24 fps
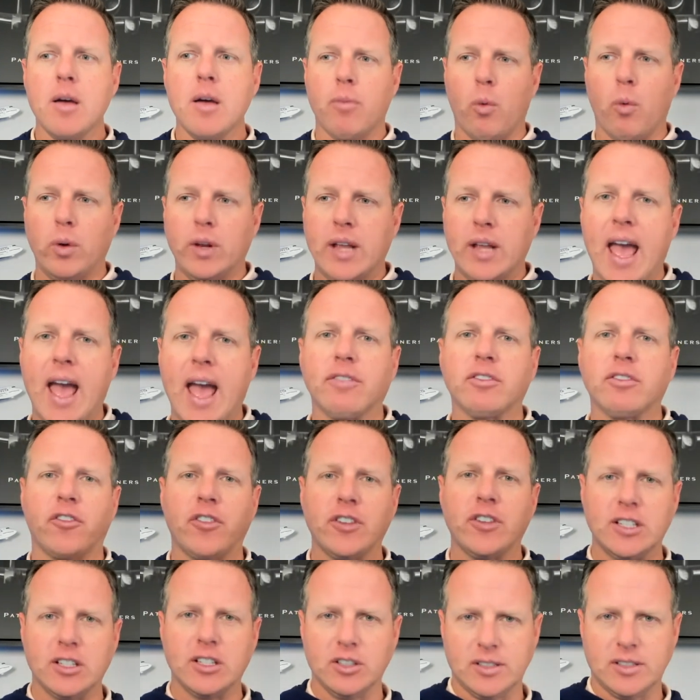but we have to
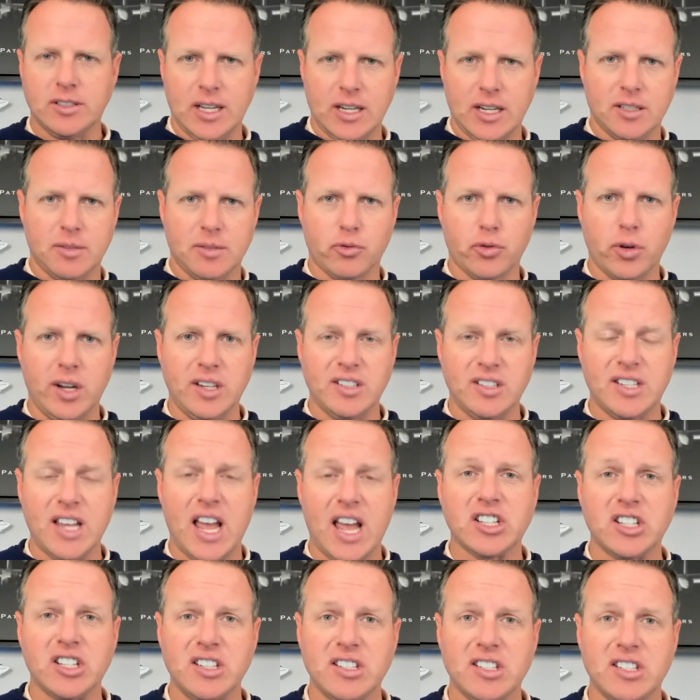facilitate some
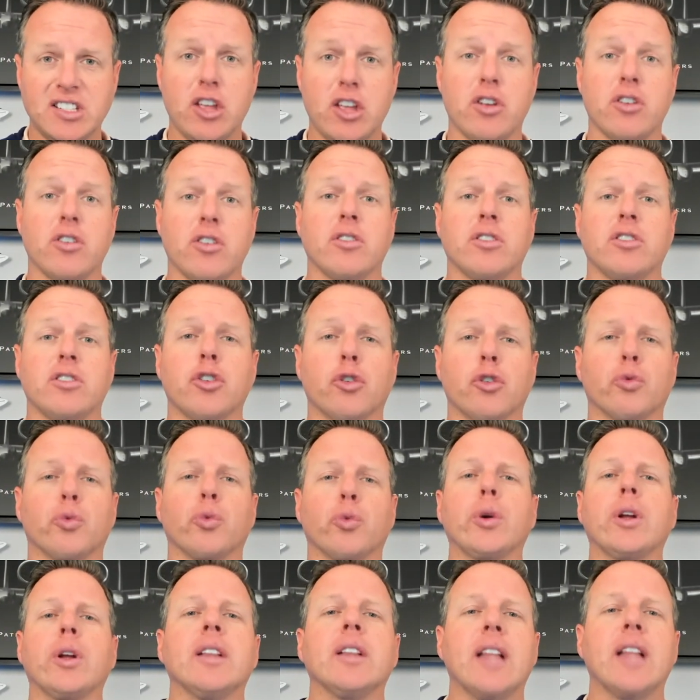transactions in there to
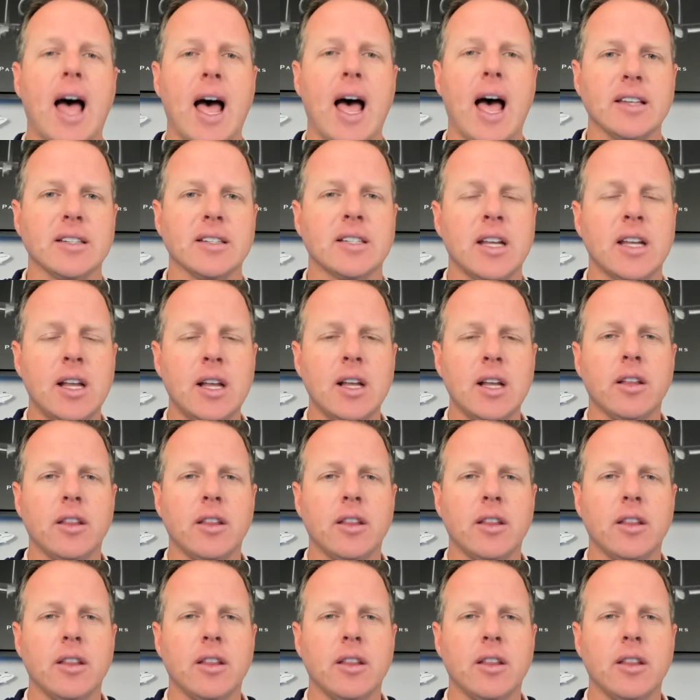realize